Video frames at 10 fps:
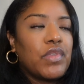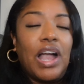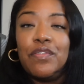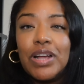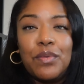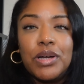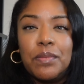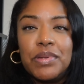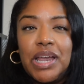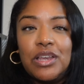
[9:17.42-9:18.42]
I forgot what
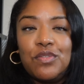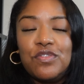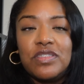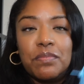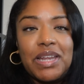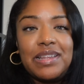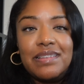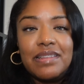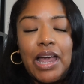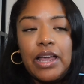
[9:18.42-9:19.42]
company I used to make
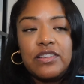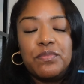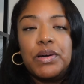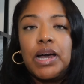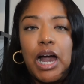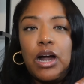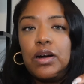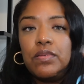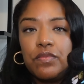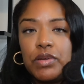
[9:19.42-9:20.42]
these tags, but
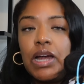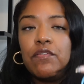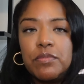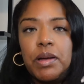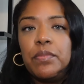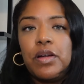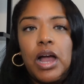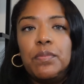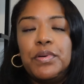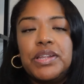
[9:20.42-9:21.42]
when I remember,
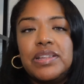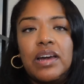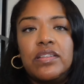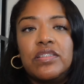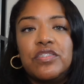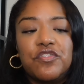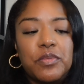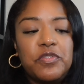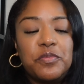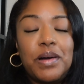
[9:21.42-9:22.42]
I'll put it down in the
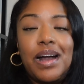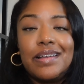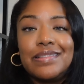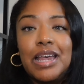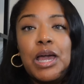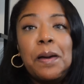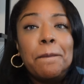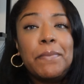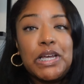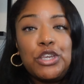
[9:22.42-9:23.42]
description box.
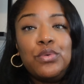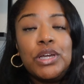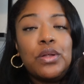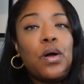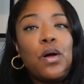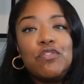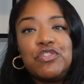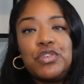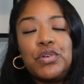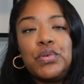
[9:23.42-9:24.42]
But you can
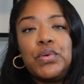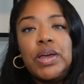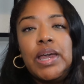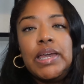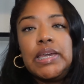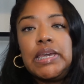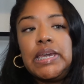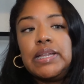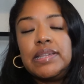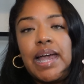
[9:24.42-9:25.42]
also
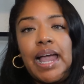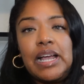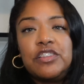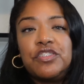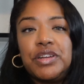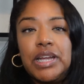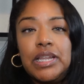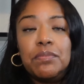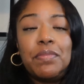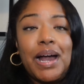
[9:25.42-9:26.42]
get tags
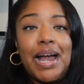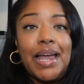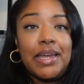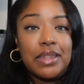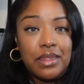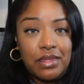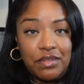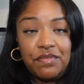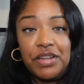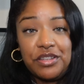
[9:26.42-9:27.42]
created by the
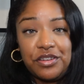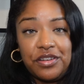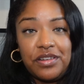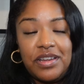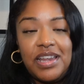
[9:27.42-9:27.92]
vendor.